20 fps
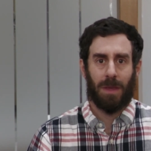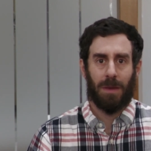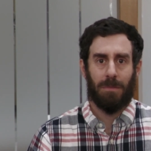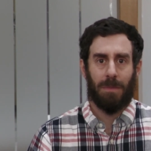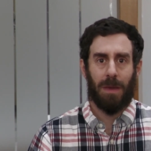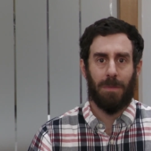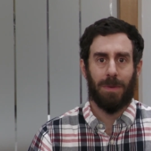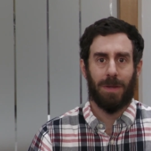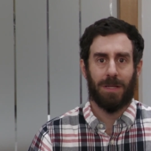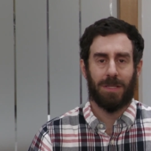
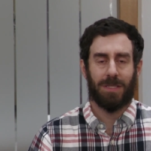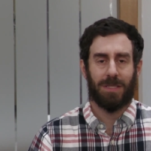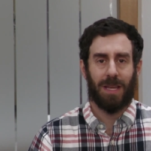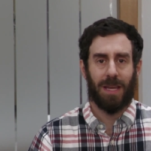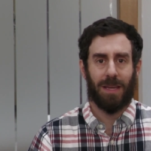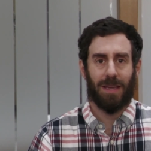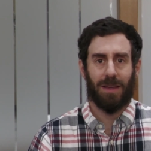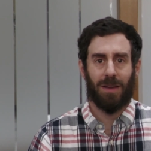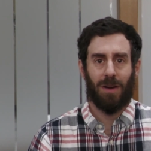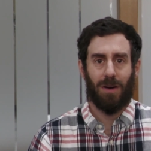Maybe it's
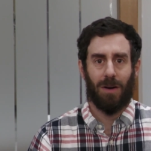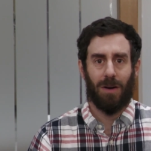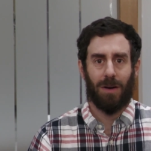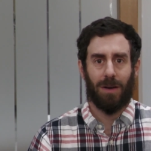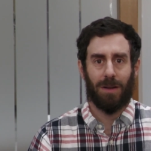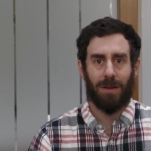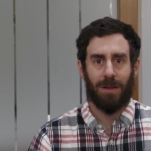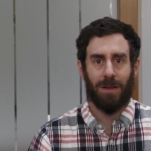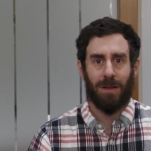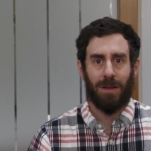taking
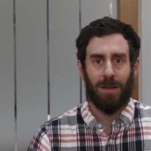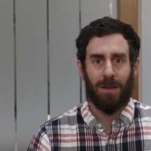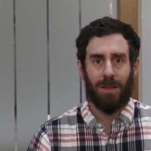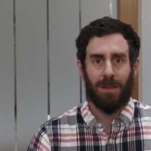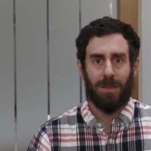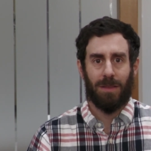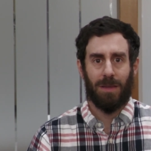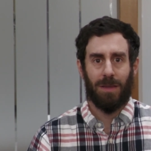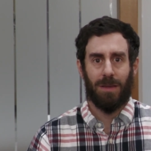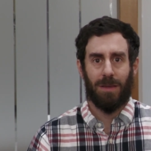on
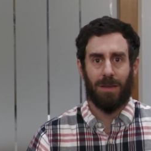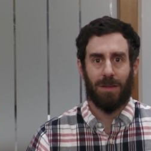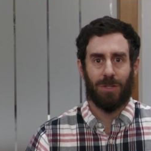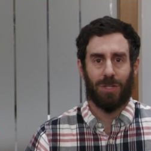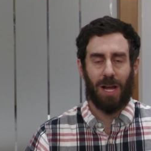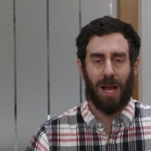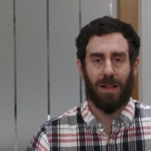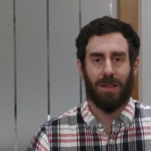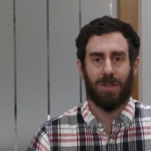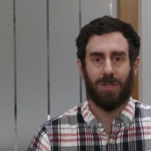the
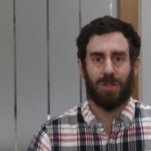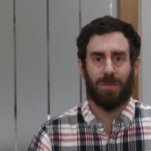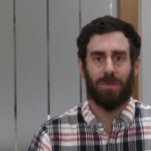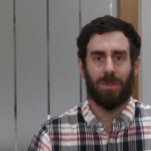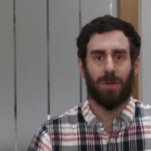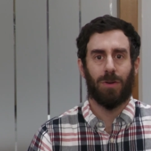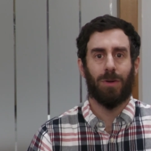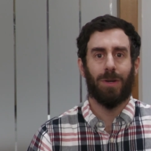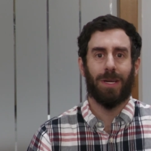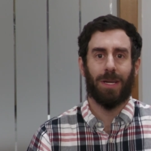challenge of
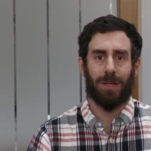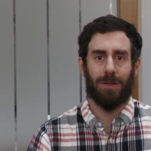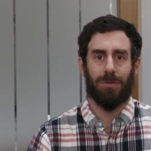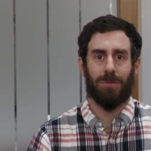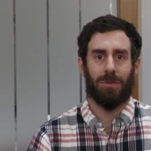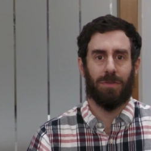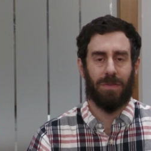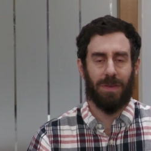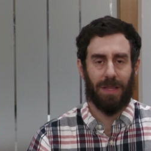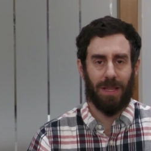learning a new
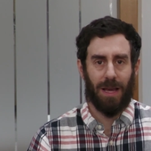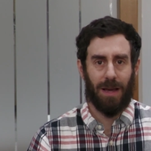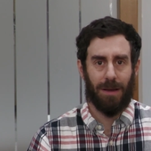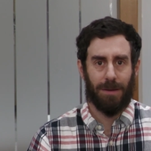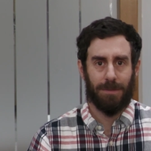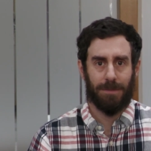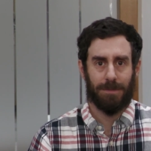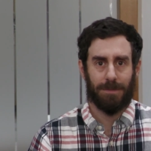tefillah